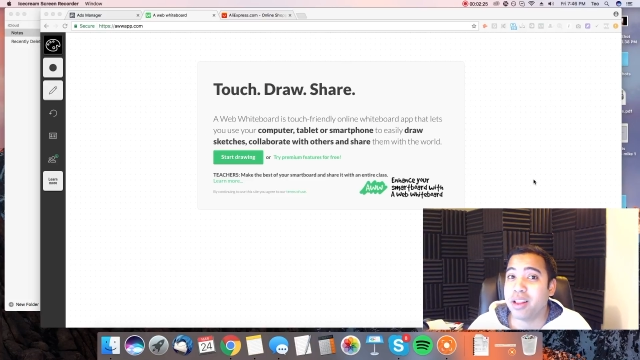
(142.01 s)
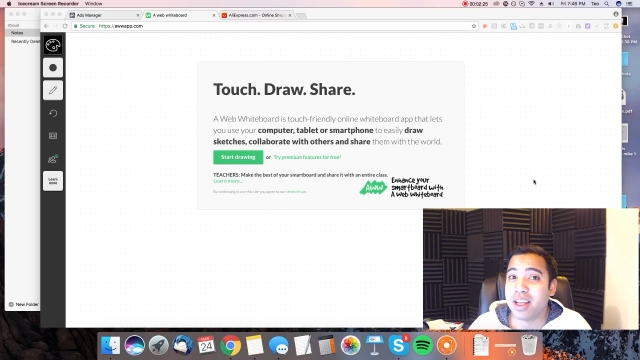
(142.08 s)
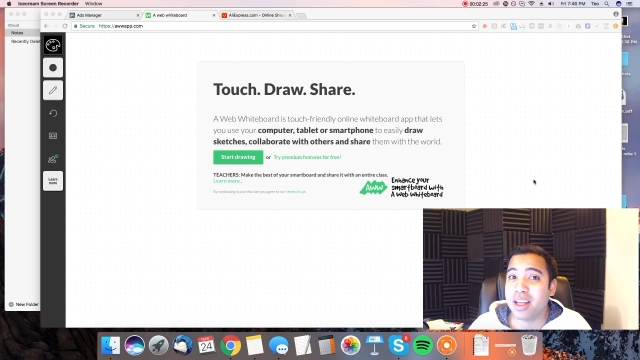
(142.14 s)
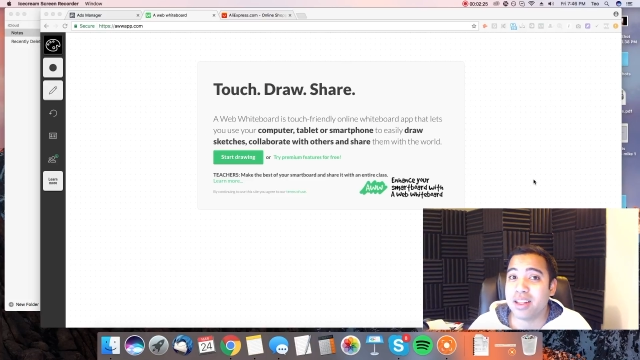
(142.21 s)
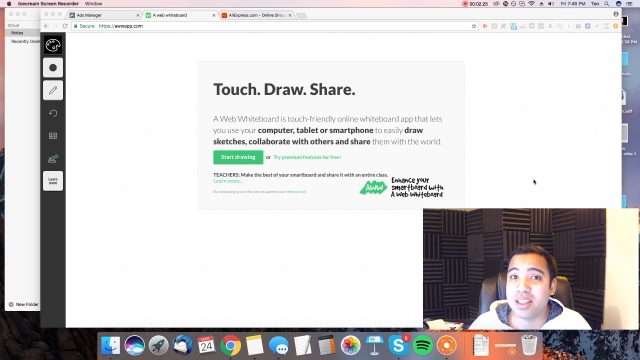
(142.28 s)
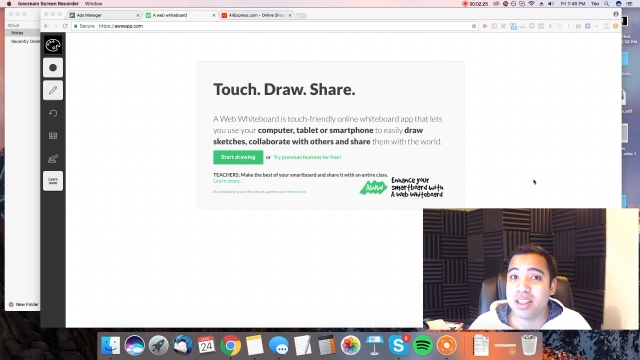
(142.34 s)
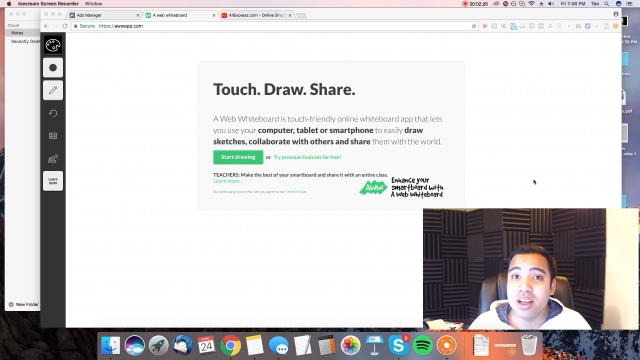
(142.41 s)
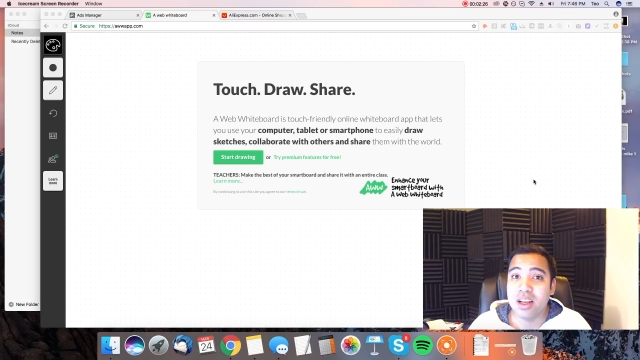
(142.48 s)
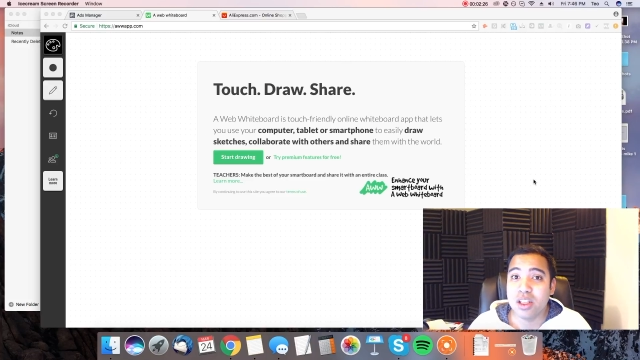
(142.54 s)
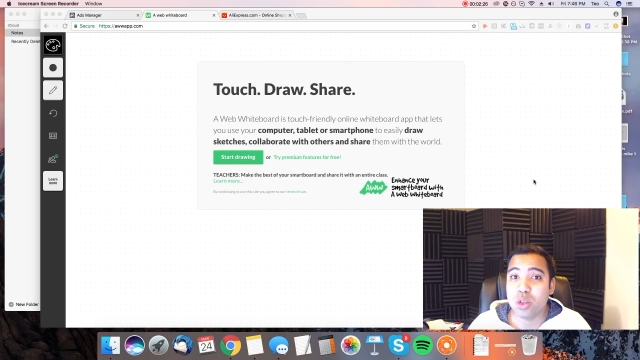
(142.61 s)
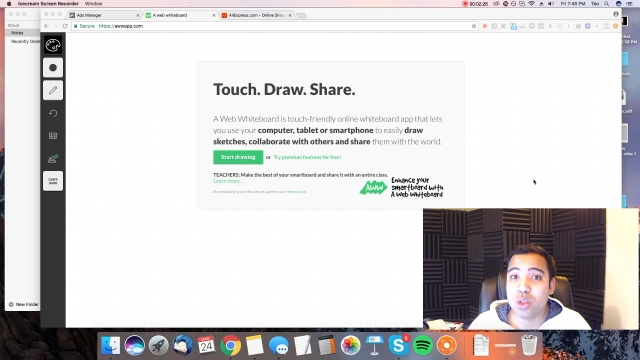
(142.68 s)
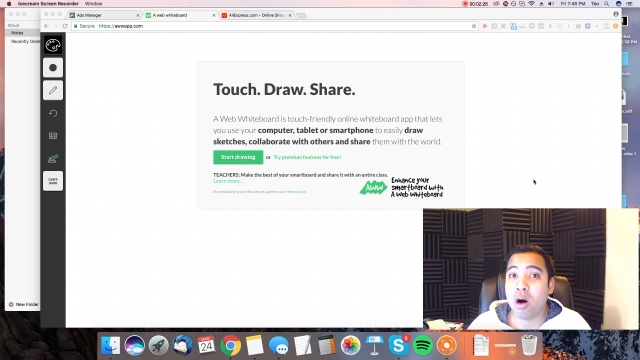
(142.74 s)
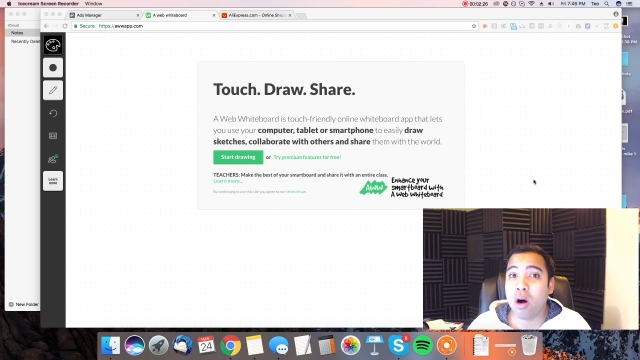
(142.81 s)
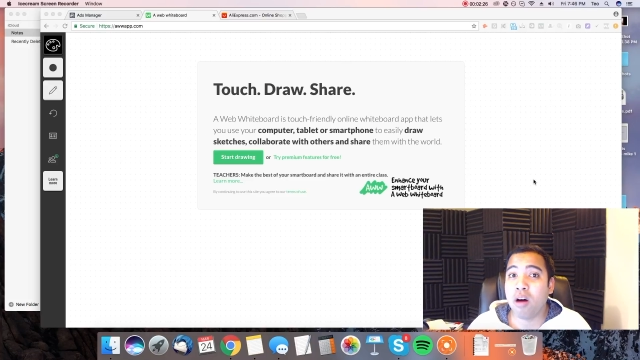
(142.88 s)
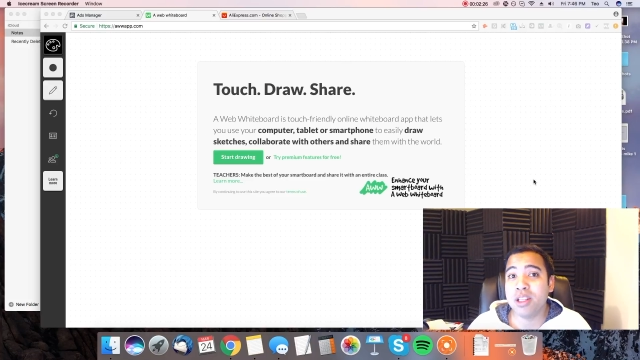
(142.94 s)
That's
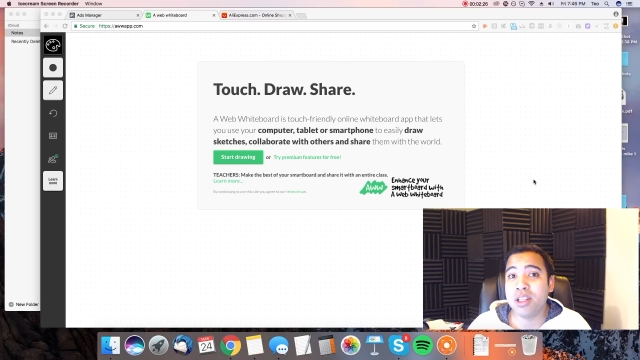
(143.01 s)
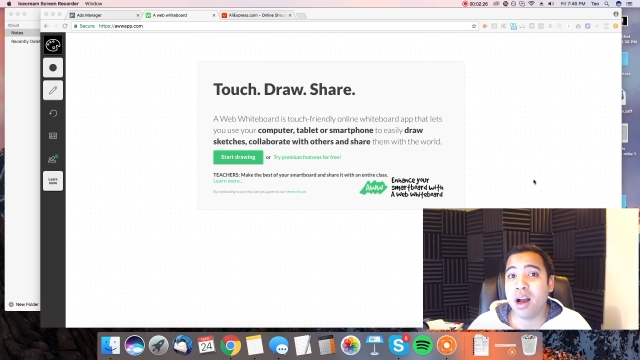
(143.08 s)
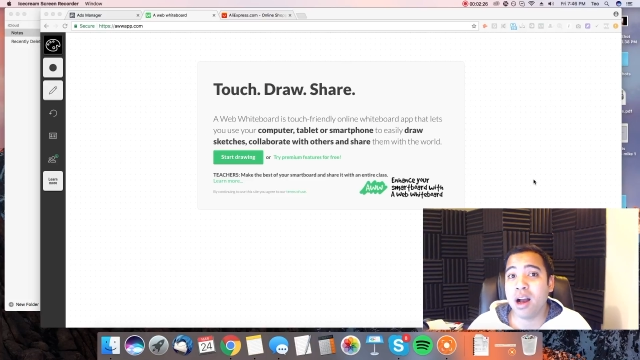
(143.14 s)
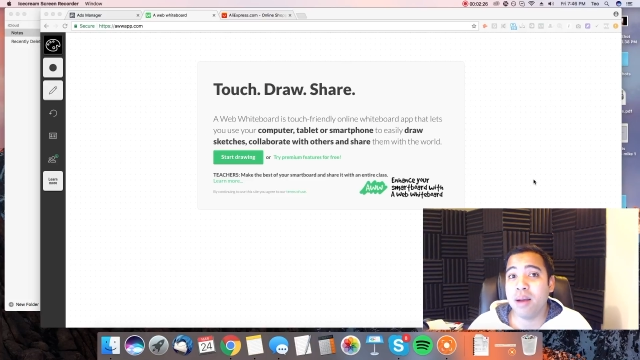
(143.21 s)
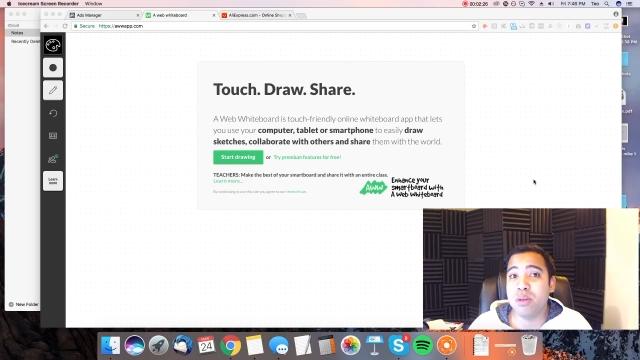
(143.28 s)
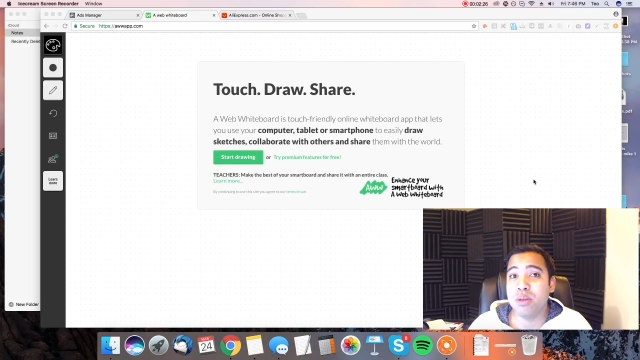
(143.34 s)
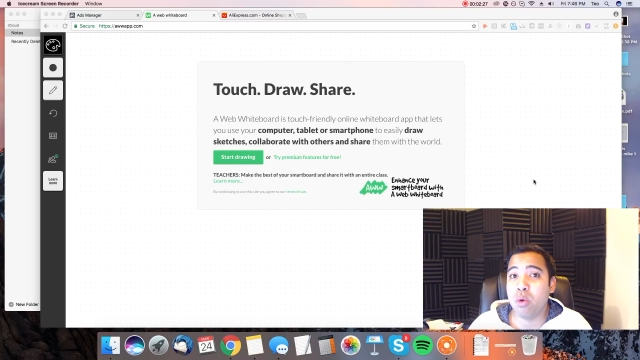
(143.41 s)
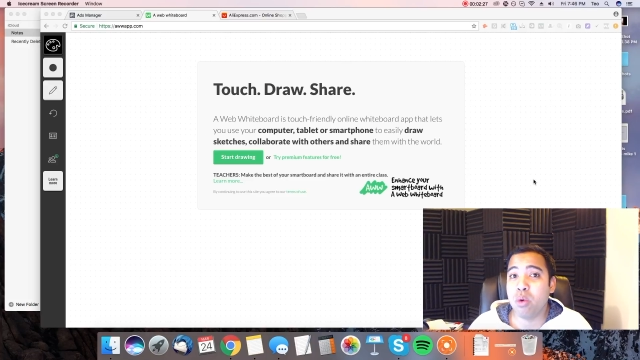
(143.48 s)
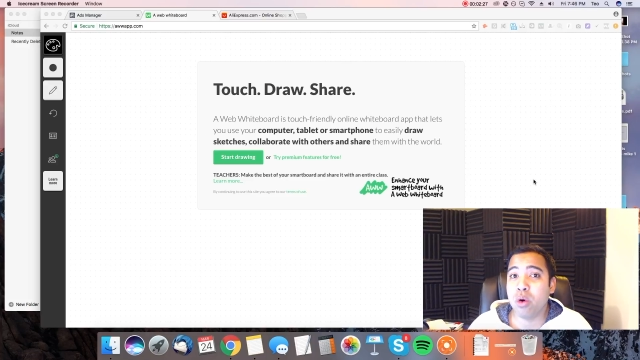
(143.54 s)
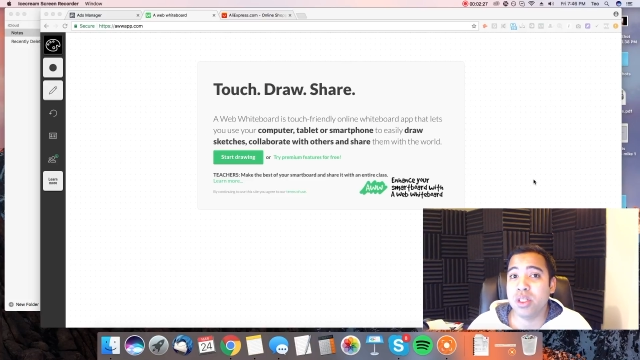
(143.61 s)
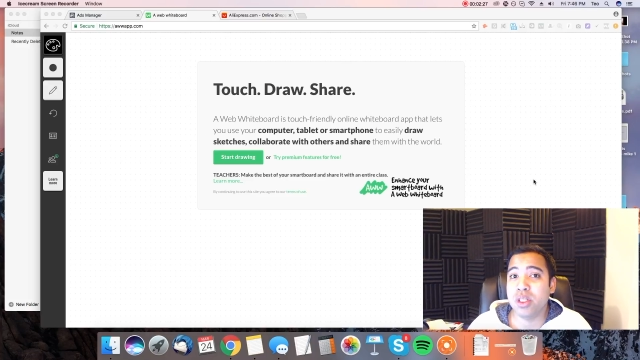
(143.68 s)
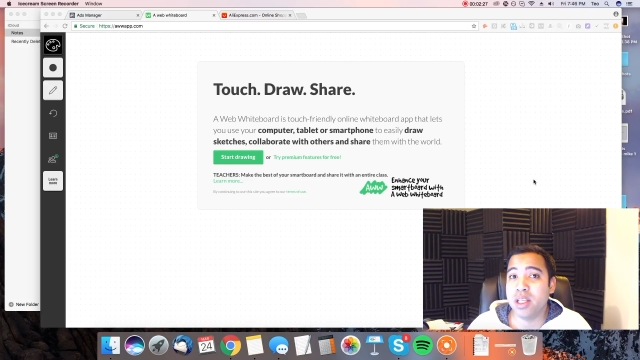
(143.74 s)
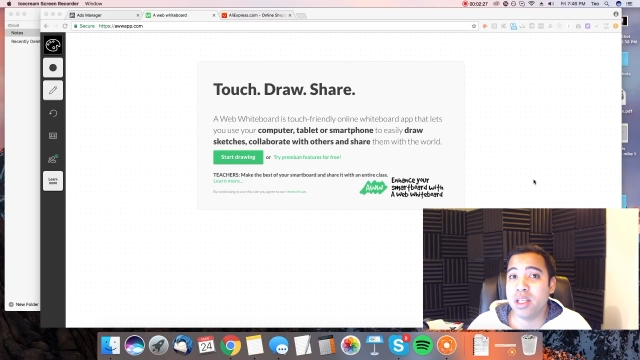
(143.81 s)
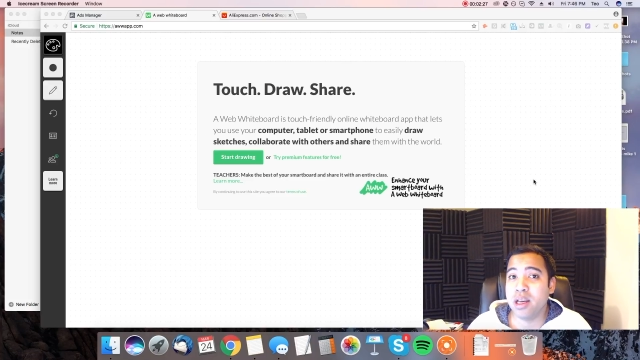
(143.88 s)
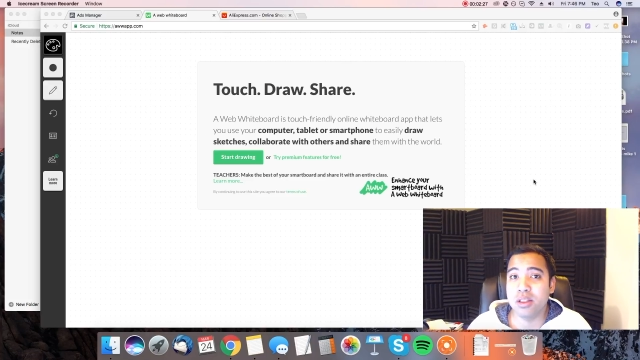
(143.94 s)
12 times more
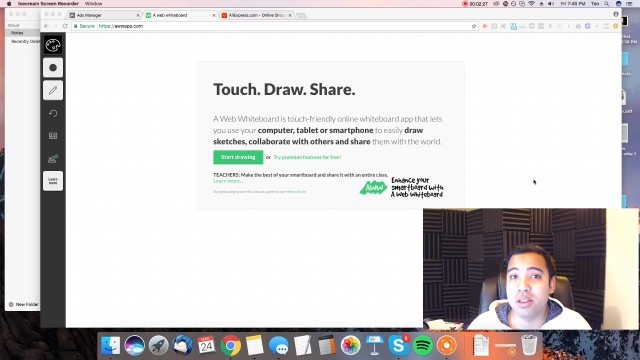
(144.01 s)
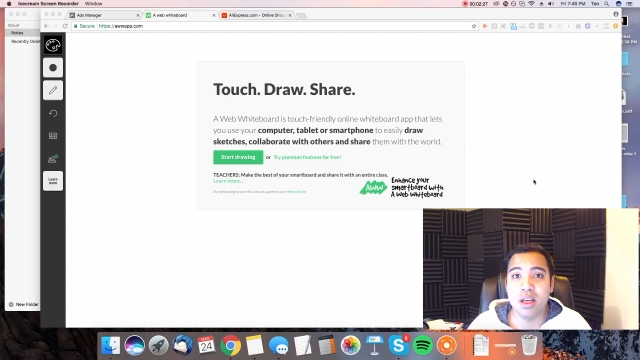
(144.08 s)
sales